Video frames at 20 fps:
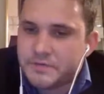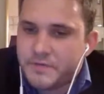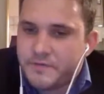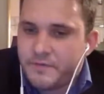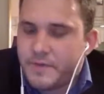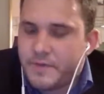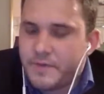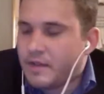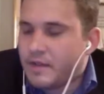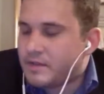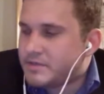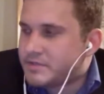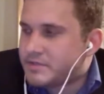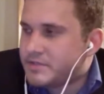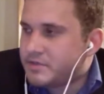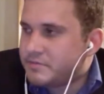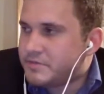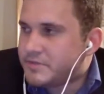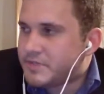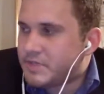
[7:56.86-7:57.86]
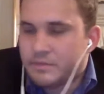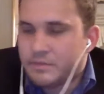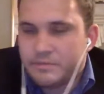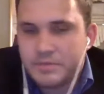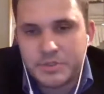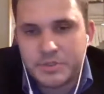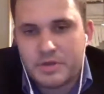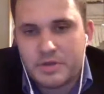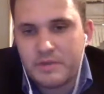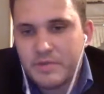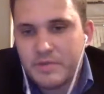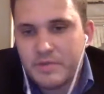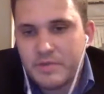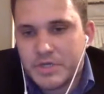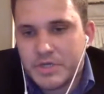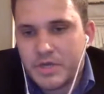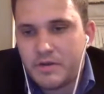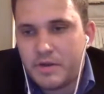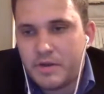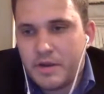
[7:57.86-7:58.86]
from LSU studying petroleum
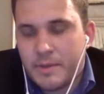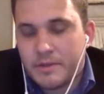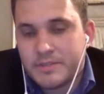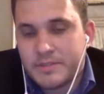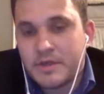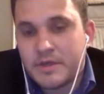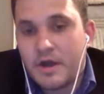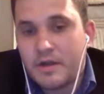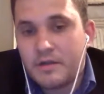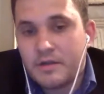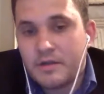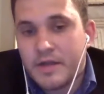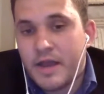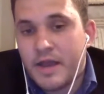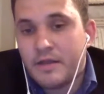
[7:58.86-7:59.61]
engineering, and there's a lot of